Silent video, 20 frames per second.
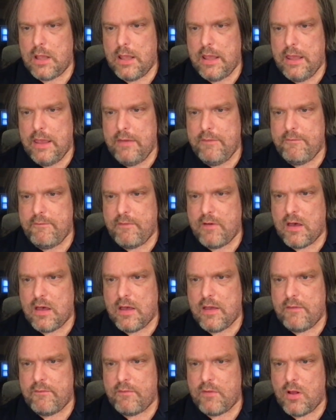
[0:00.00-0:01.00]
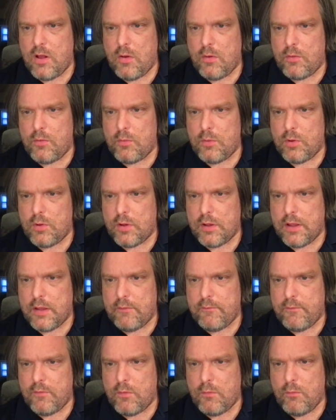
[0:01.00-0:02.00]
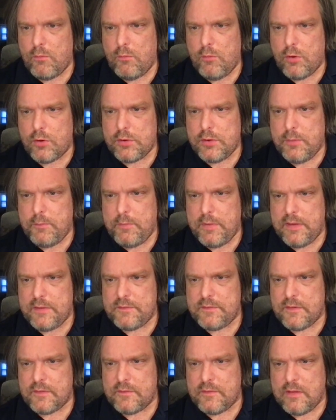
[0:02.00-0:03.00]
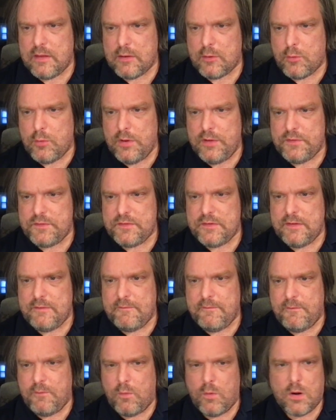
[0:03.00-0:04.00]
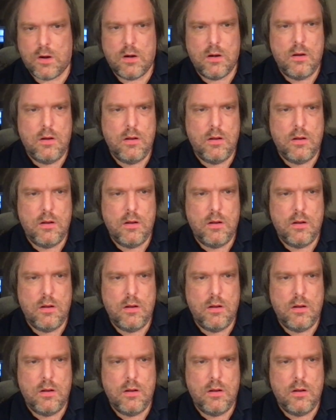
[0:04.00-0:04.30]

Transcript: e5, we're looking for rook to b6 and then queen c4.